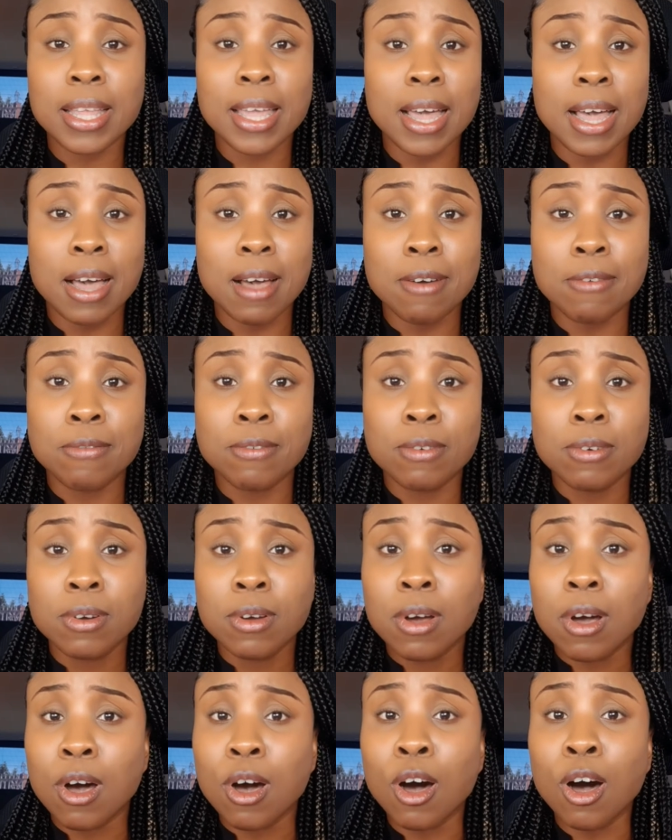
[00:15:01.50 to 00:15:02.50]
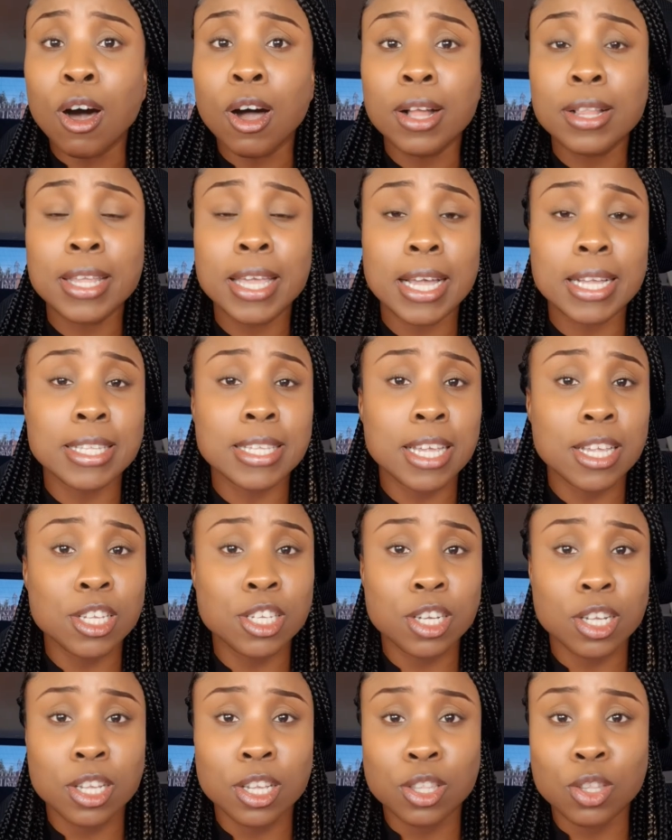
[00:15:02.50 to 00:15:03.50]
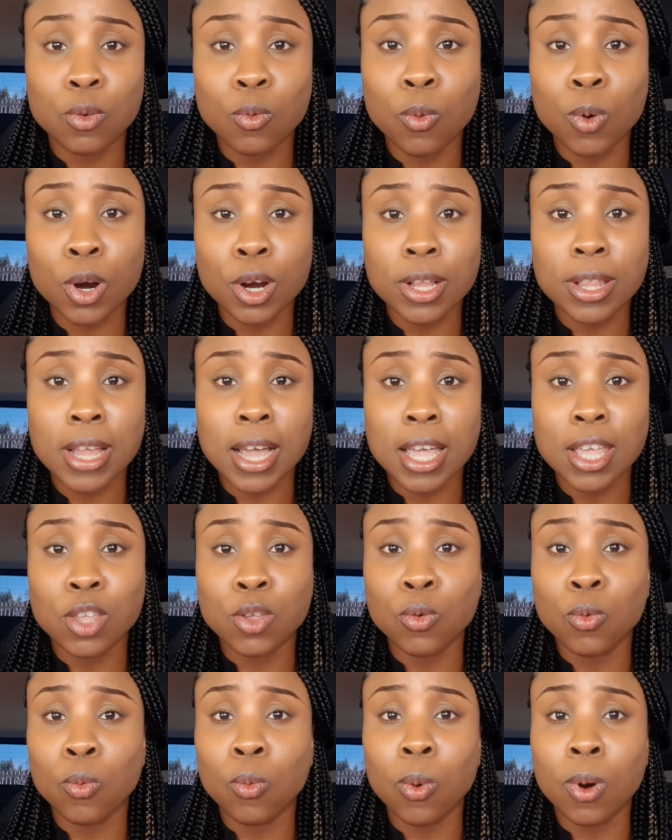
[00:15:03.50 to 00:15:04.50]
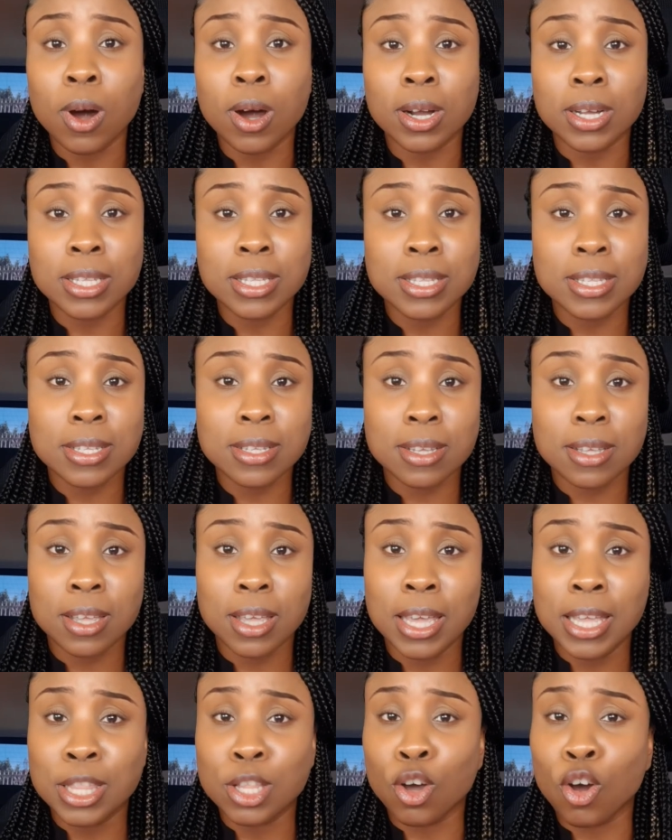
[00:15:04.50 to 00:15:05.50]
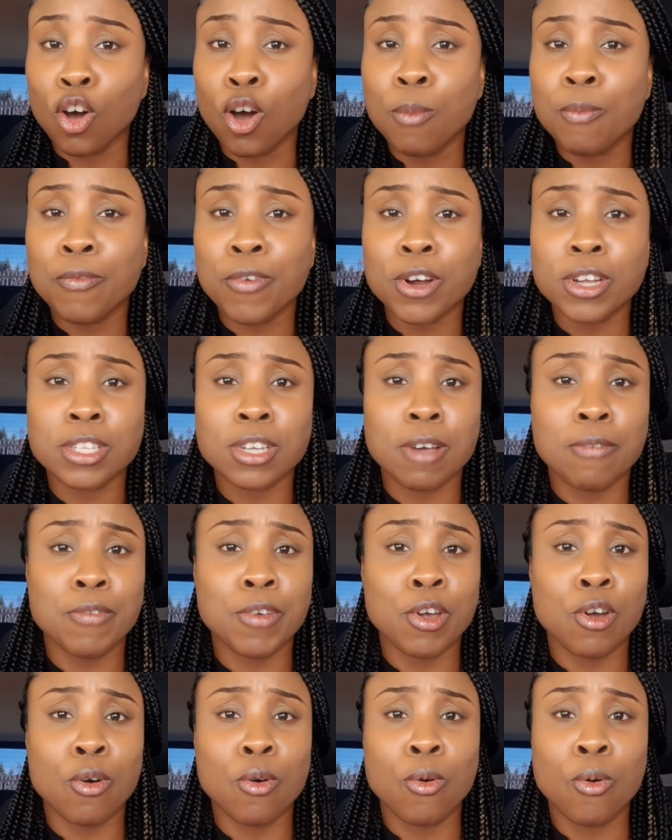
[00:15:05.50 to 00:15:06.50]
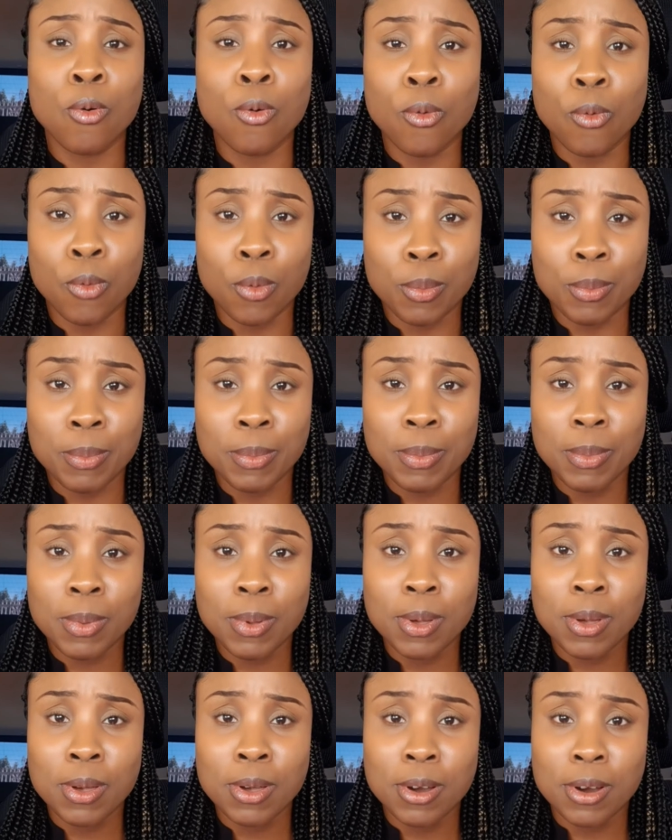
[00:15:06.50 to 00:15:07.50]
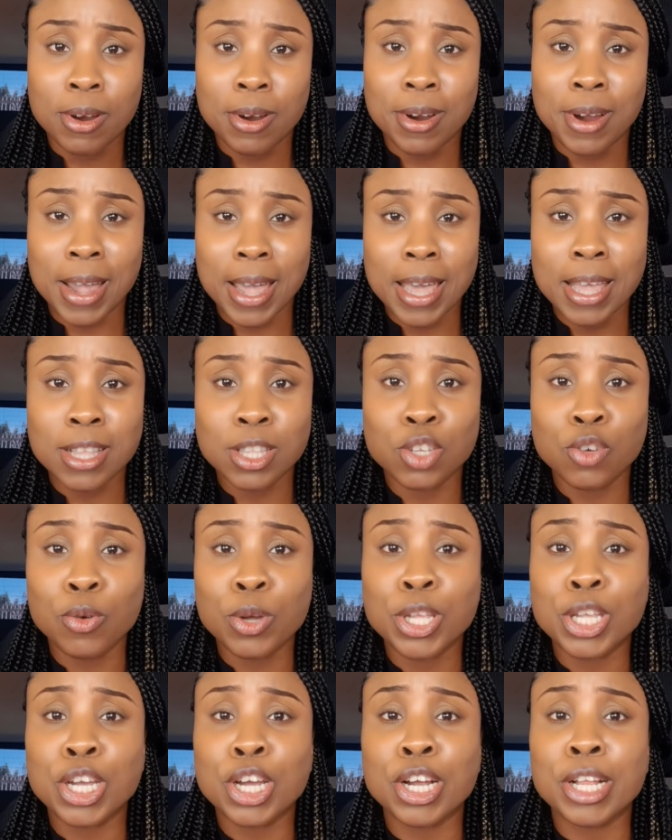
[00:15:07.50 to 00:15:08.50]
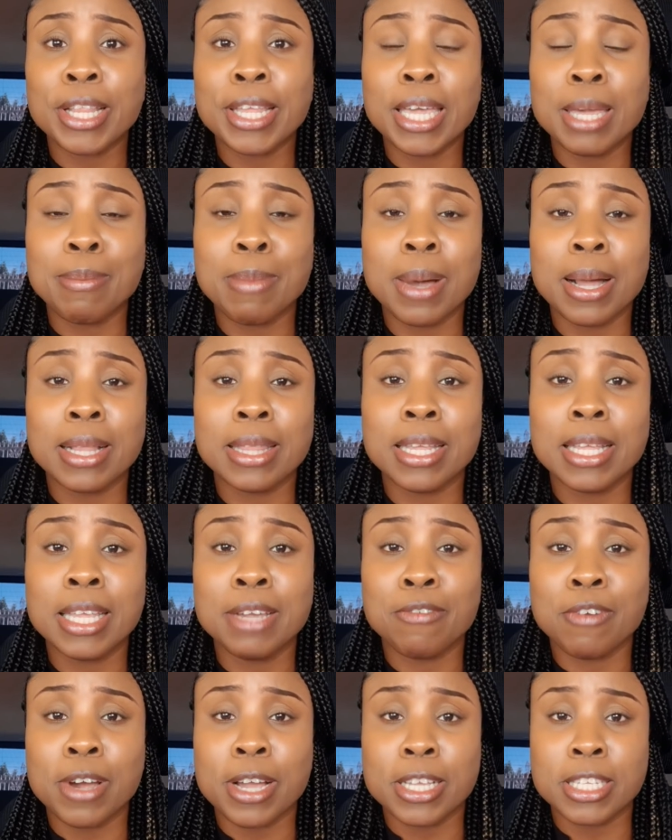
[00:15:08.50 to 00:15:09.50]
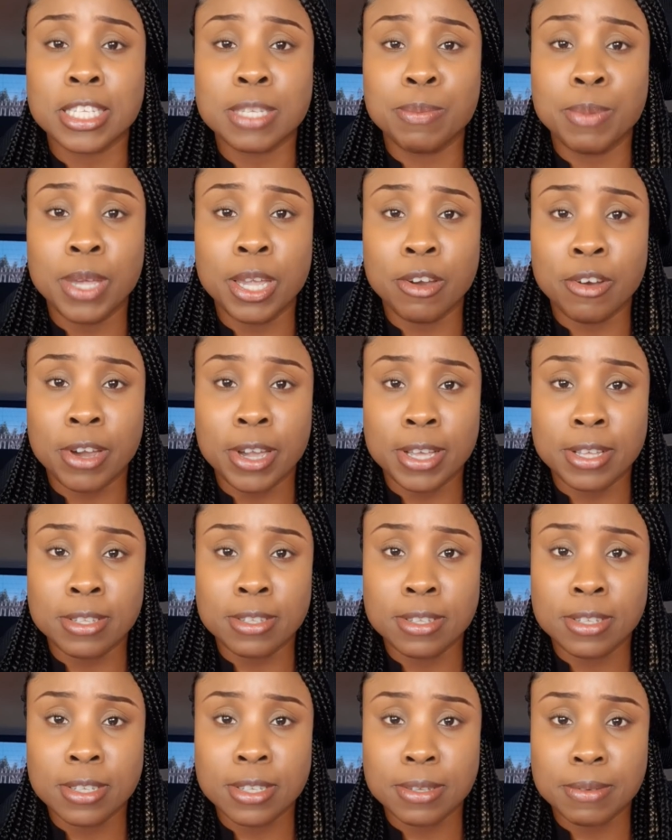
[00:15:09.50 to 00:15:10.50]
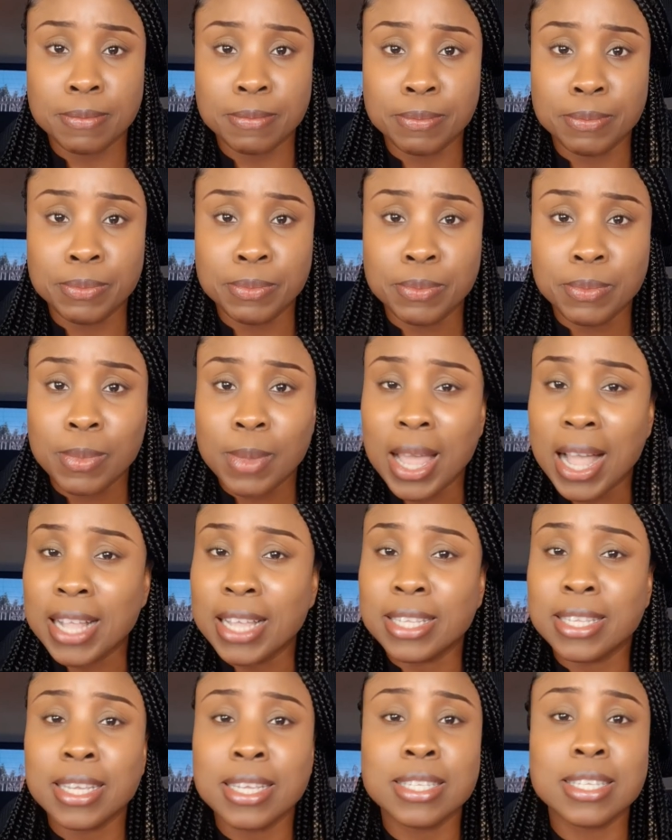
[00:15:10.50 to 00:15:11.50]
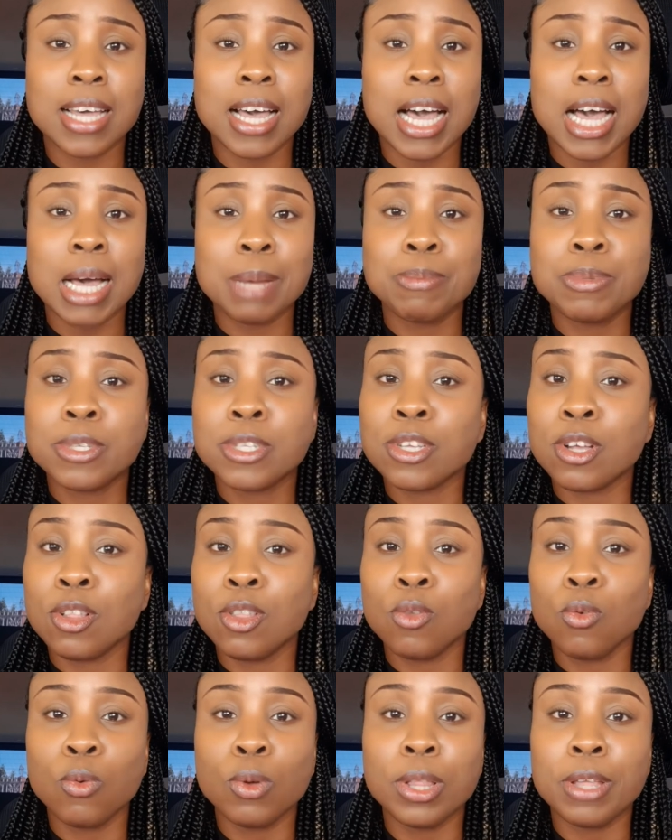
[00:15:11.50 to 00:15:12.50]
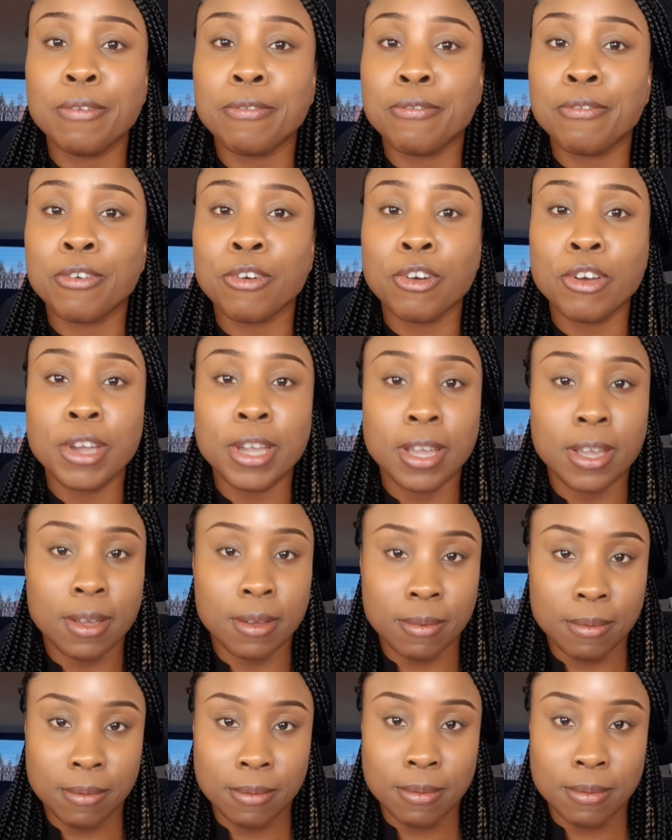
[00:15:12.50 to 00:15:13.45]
have all the attention in the world that you want in the comfort of your home, right, during your labor and delivery experience. And it is absolutely free.